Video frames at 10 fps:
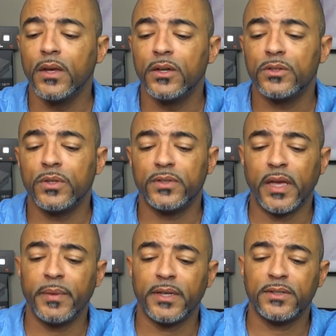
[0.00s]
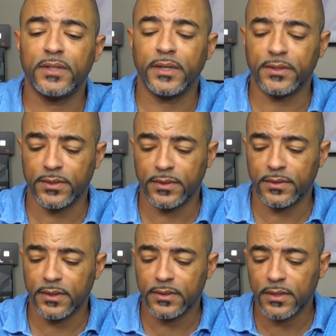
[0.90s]
So this M X six,
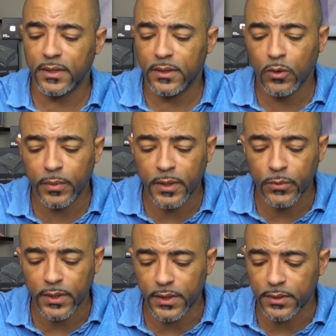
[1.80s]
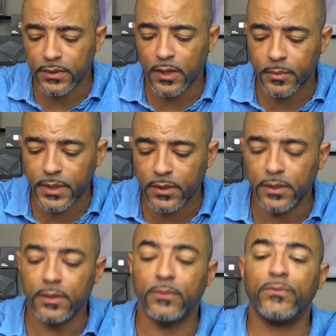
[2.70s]
let's uh, open up one of these. How about
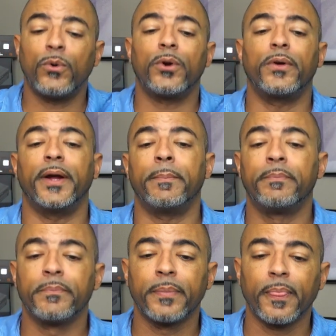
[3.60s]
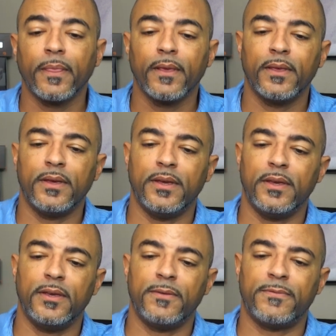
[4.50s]
the, the four gram?
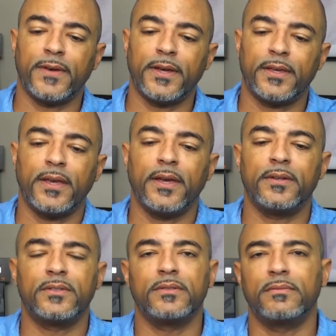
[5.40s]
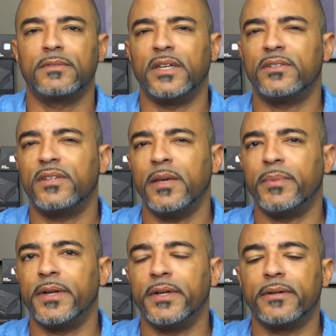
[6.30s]
If I can, got tape
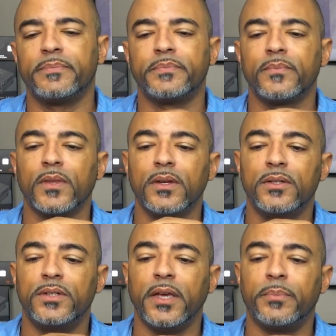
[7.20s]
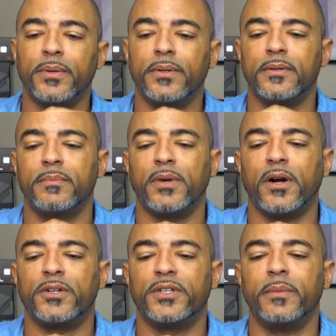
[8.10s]
on here. Tape, my
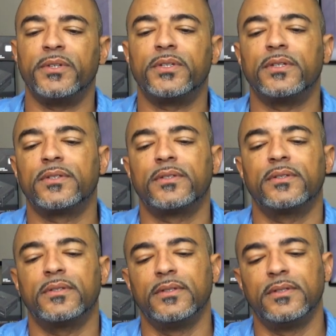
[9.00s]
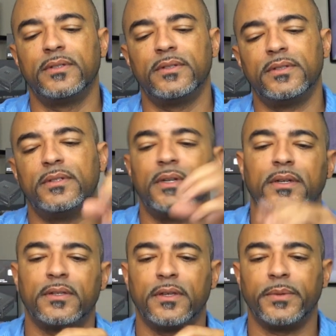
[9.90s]
arch nemesis. Uh,
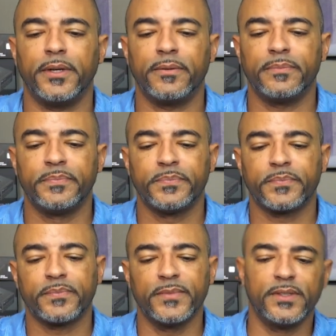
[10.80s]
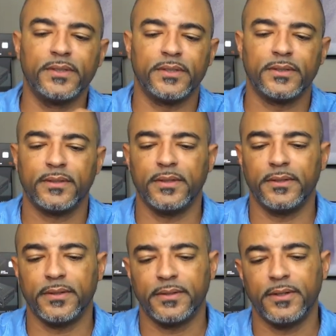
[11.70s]
there we go. Uh, uh,
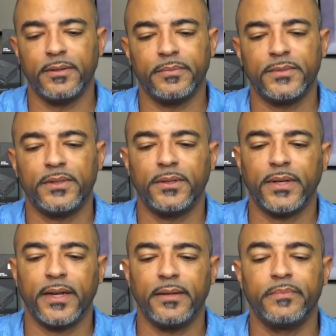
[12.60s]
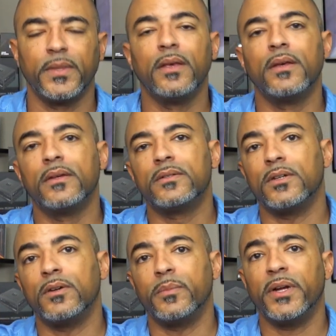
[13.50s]
nope, don't got it.
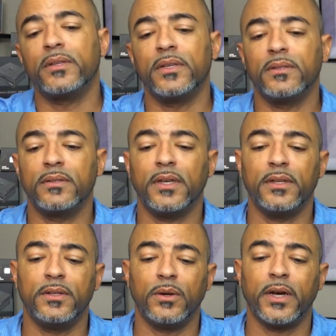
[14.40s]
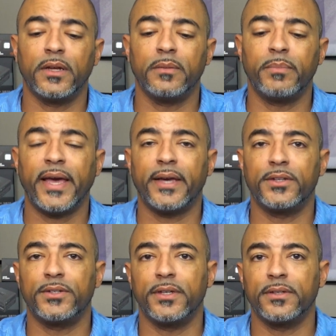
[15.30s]
So apparently they know how to
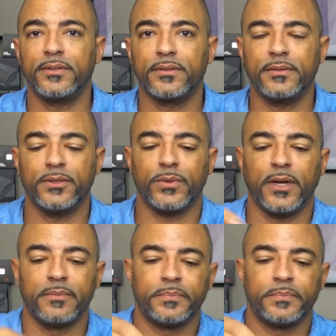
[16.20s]
package things as well.